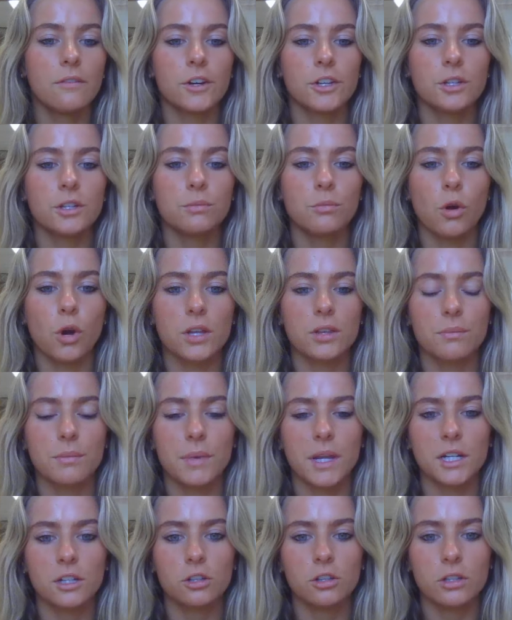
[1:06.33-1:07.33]
Furthermore, the
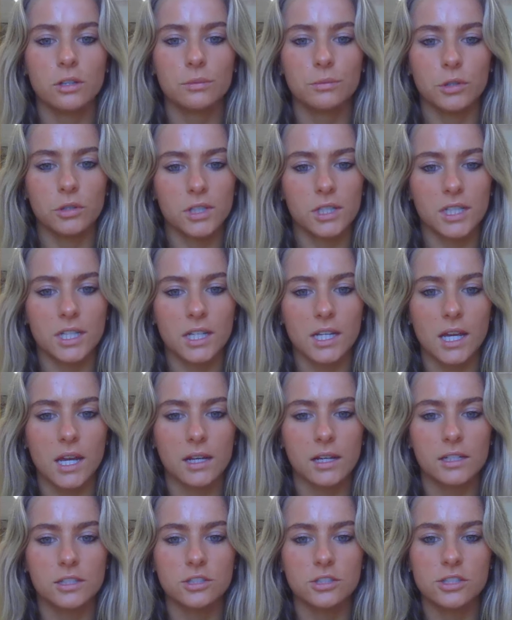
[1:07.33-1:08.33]
medical
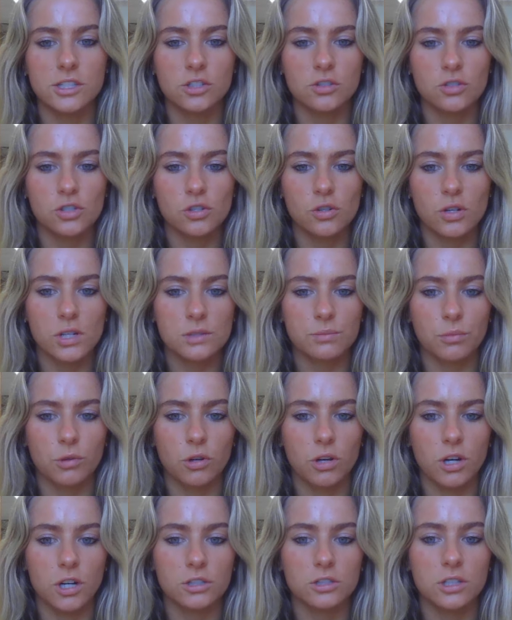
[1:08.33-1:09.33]
community continues to
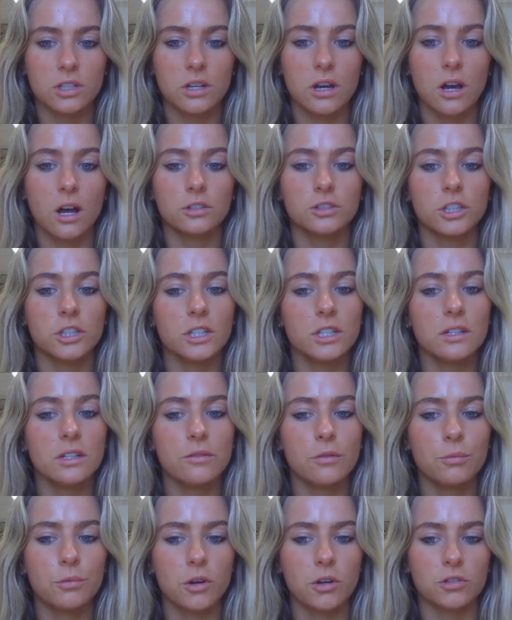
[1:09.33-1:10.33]
explore
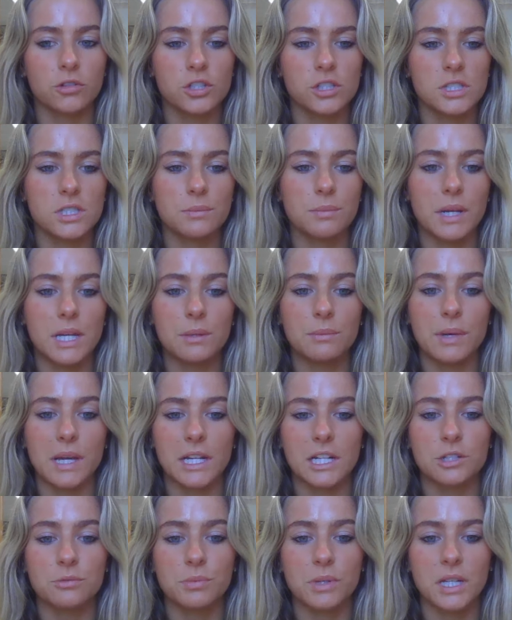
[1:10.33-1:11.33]
alternative approaches to pain
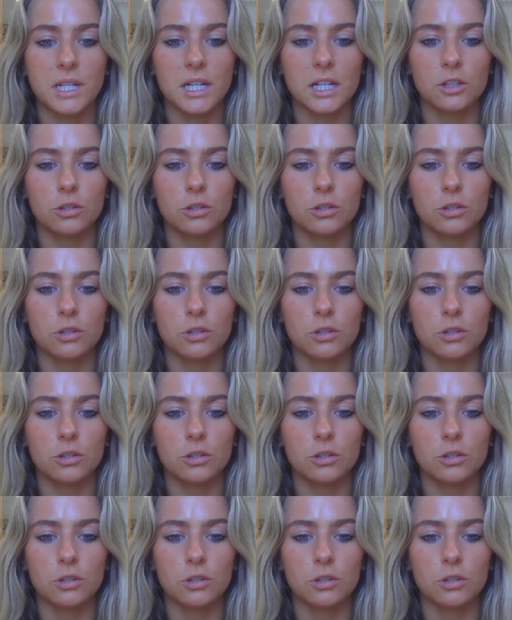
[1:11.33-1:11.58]
management,